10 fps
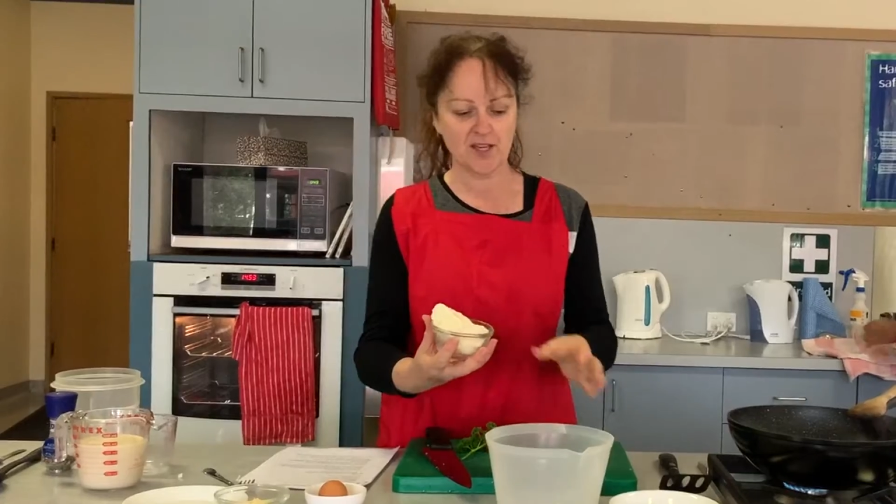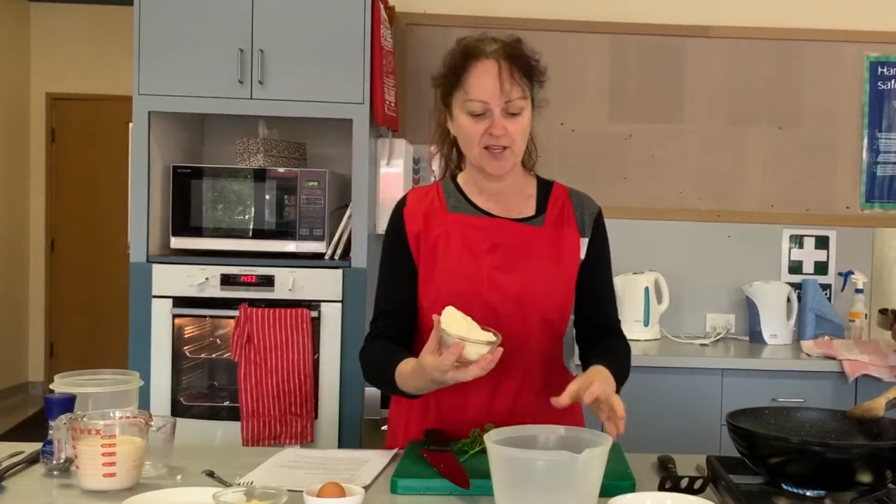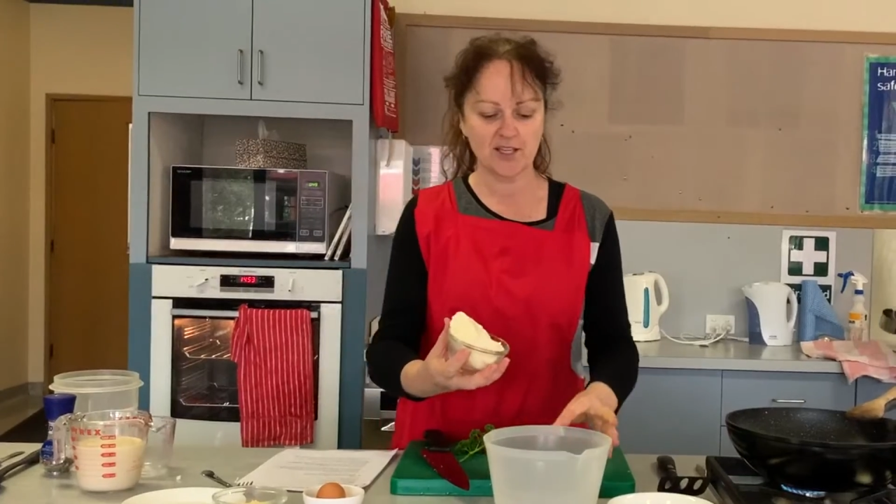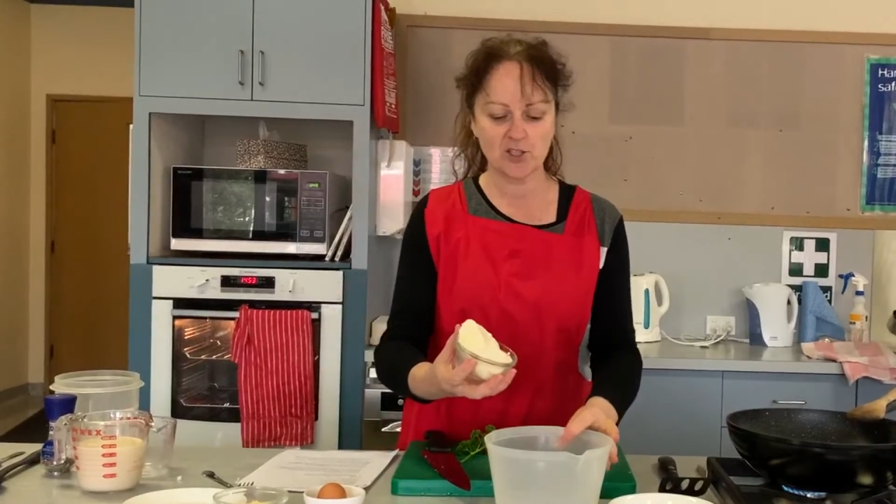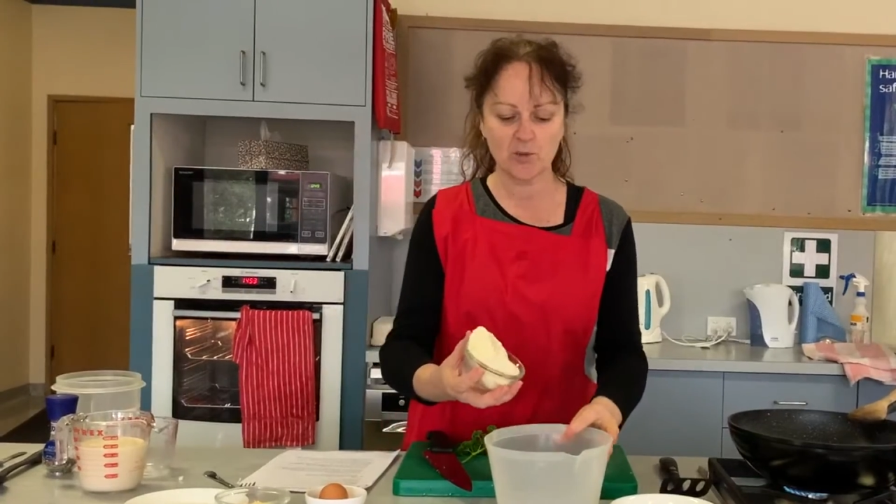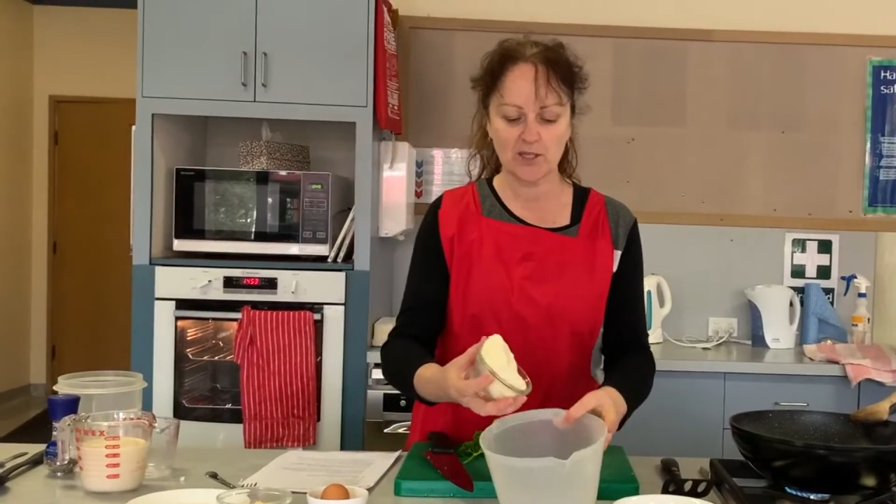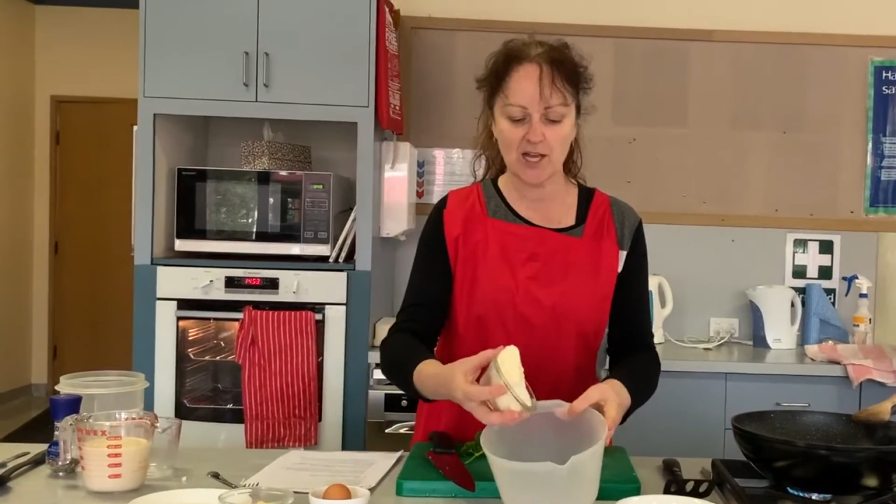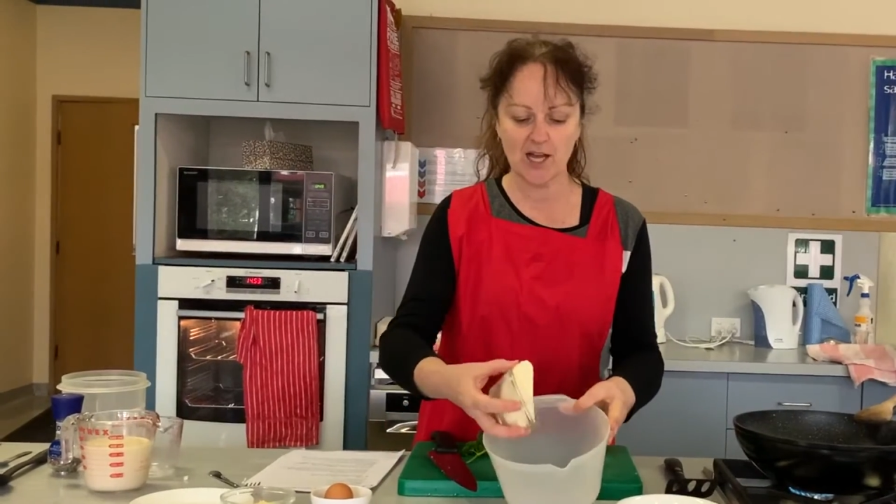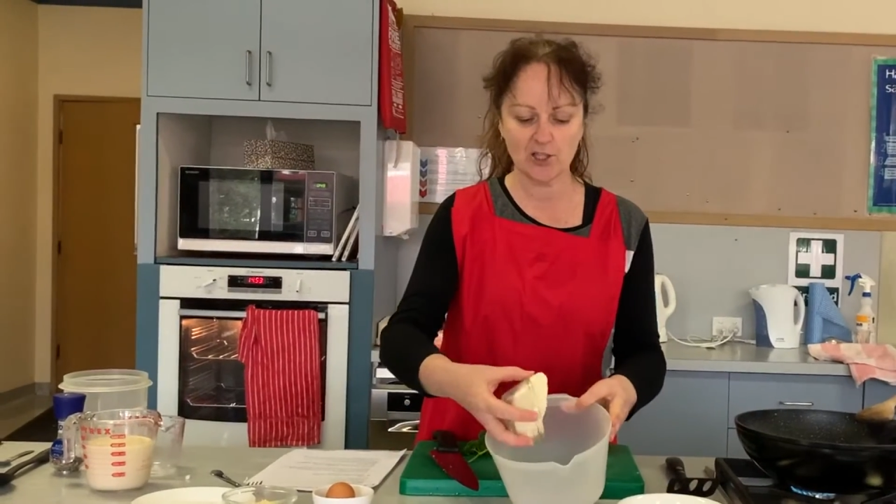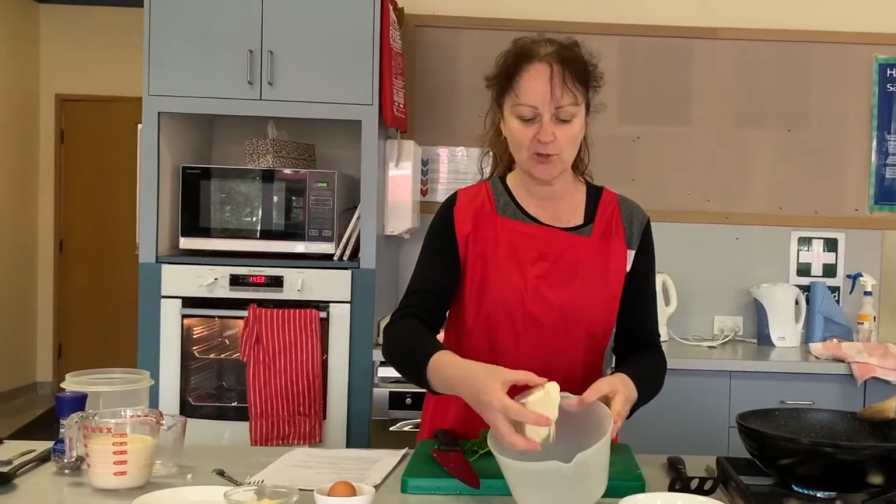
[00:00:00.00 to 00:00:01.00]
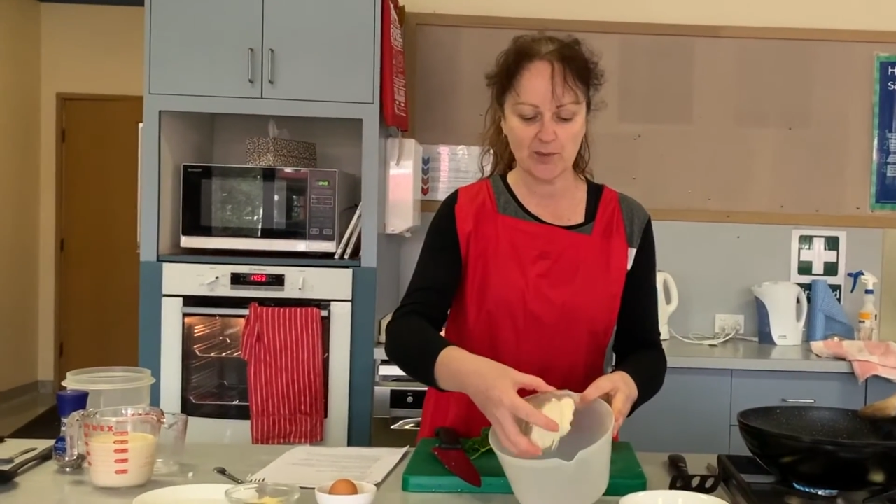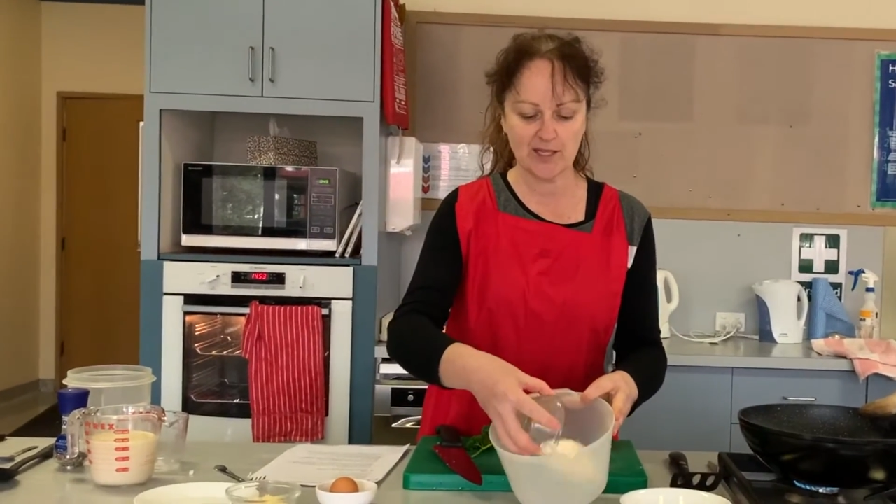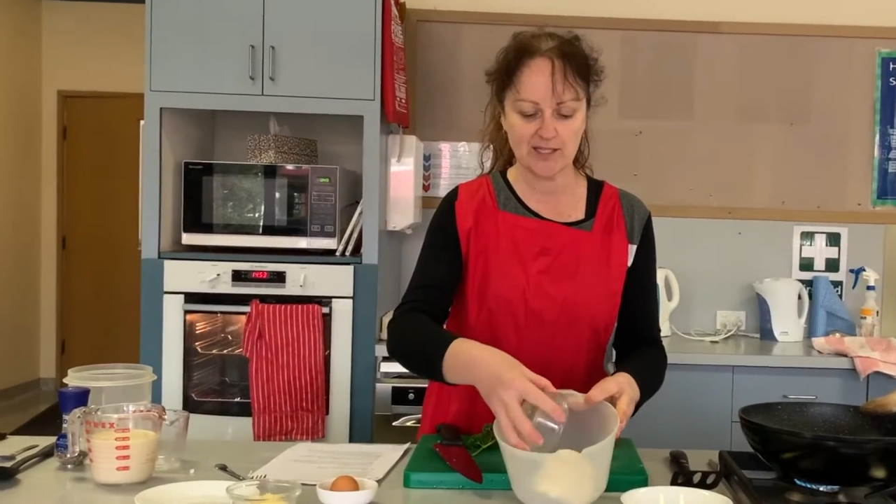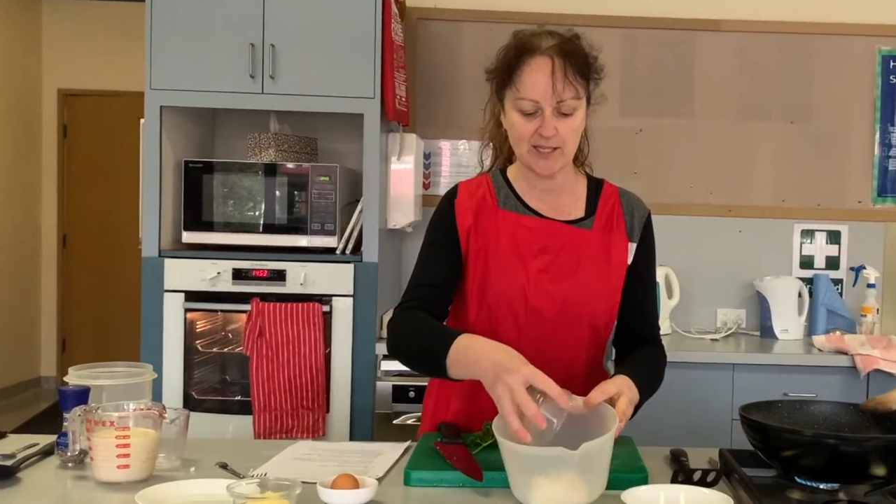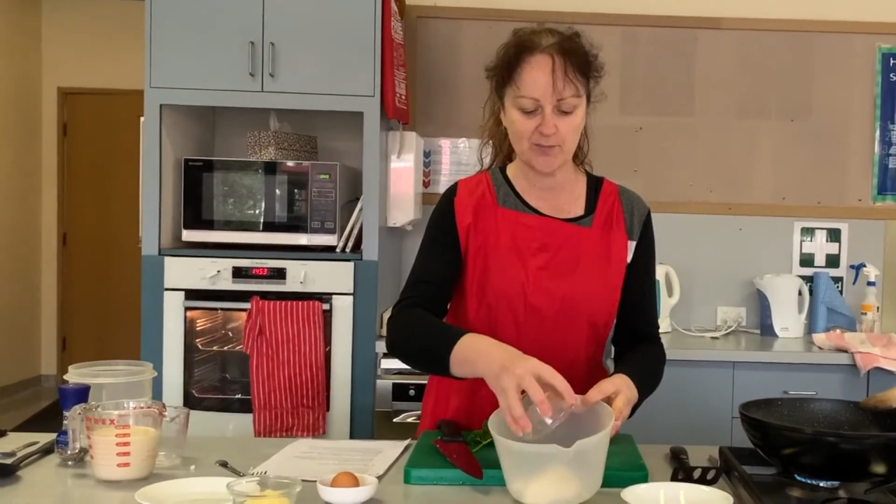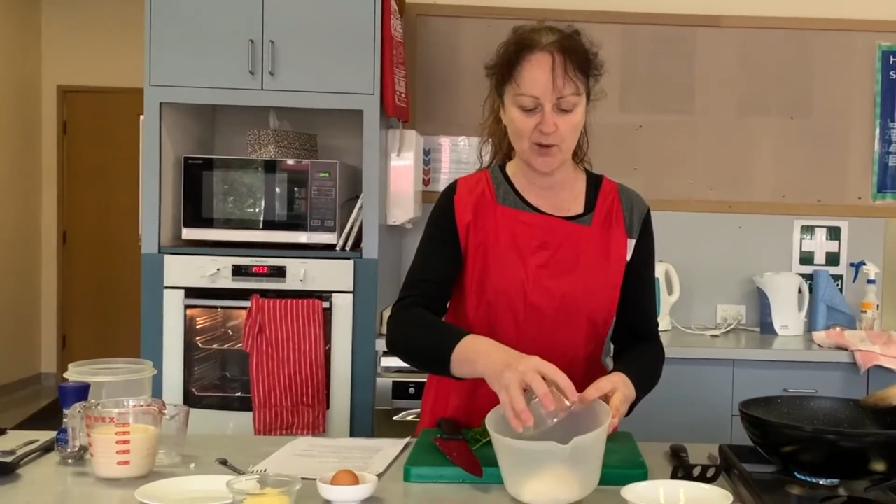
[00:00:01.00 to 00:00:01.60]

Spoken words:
into a large plastic